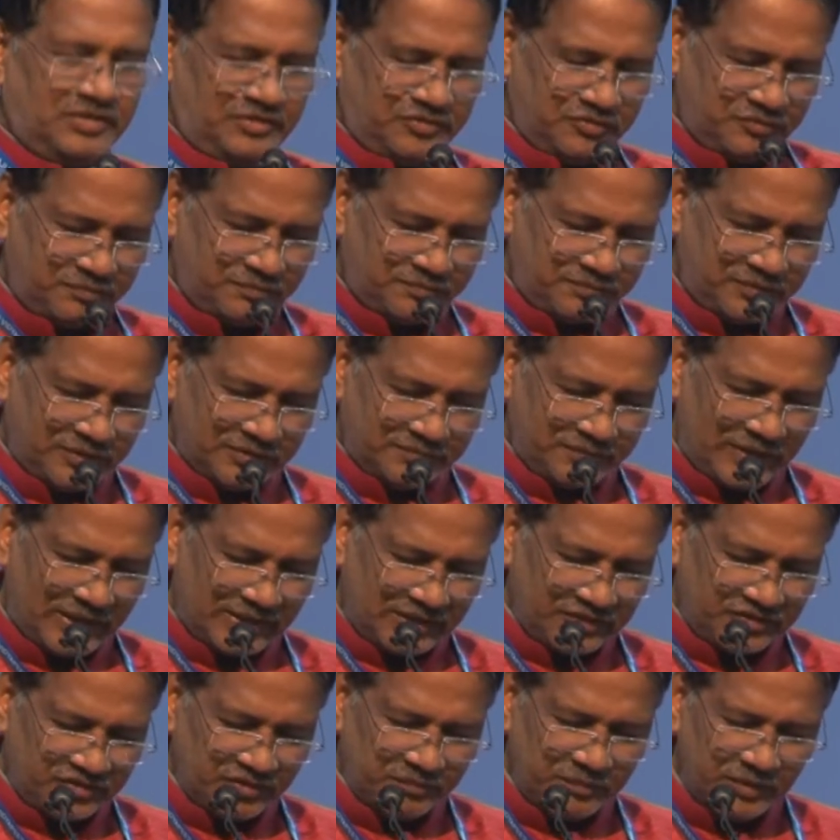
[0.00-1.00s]
for
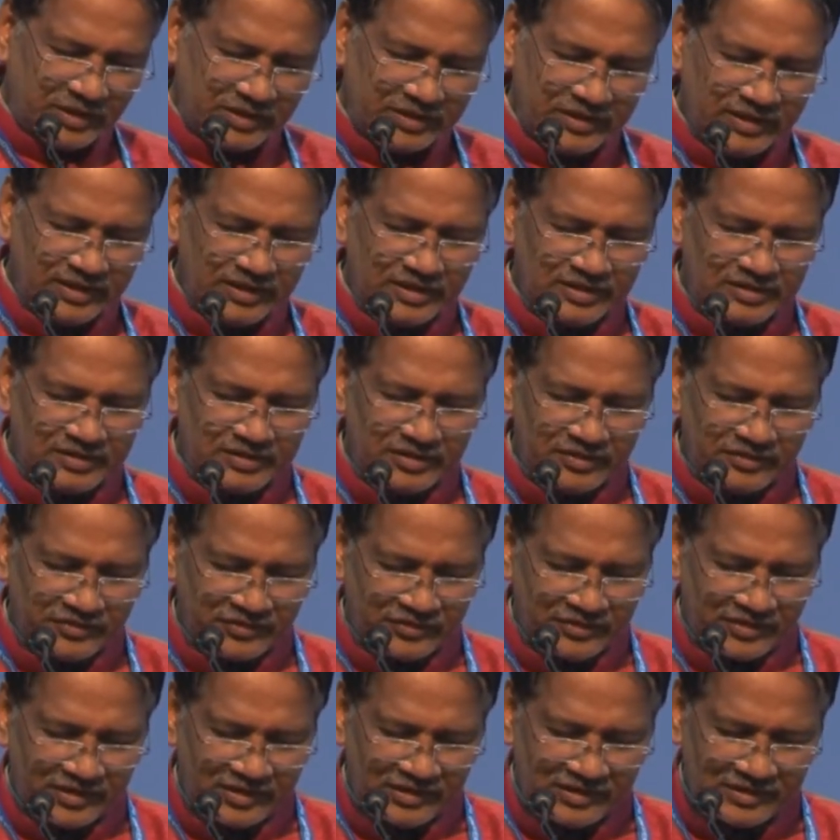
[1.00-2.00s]
participating in
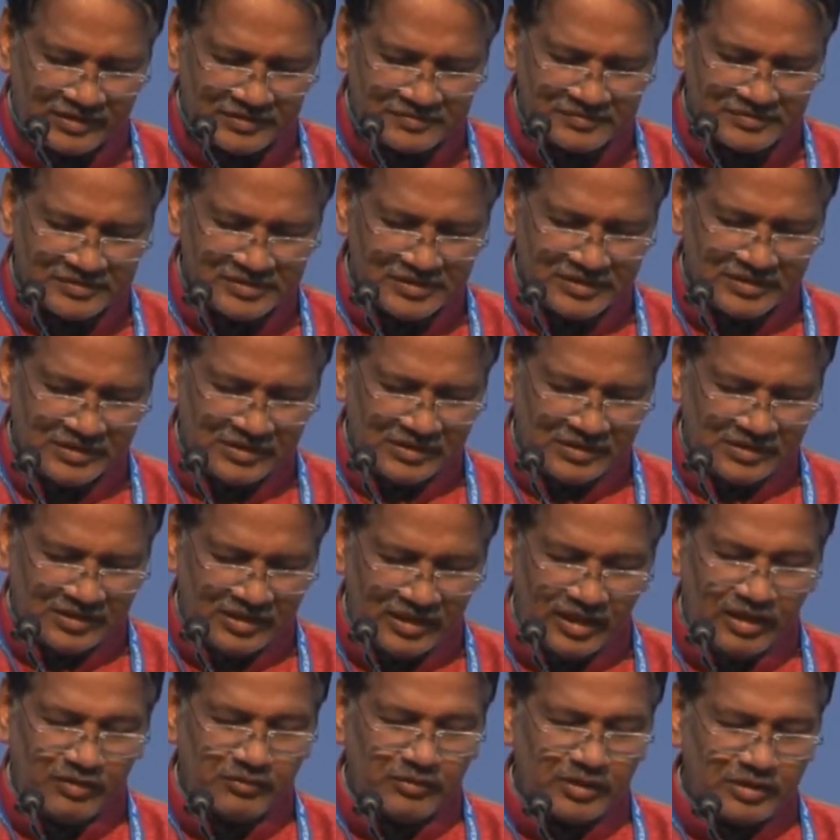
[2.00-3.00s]
this
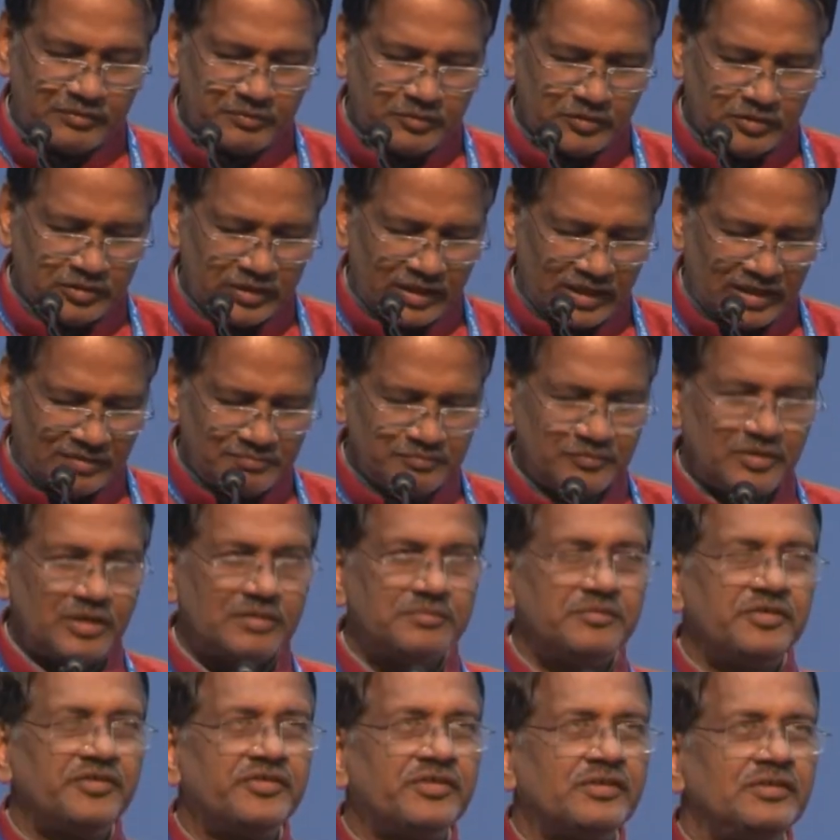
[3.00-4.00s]
inaugural program
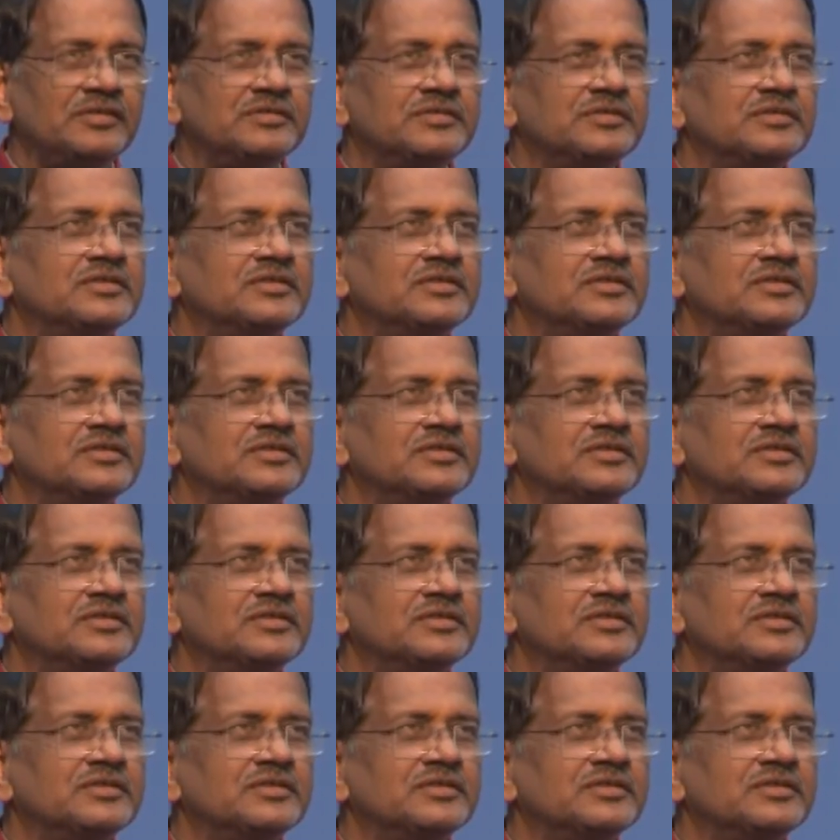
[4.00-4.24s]
of this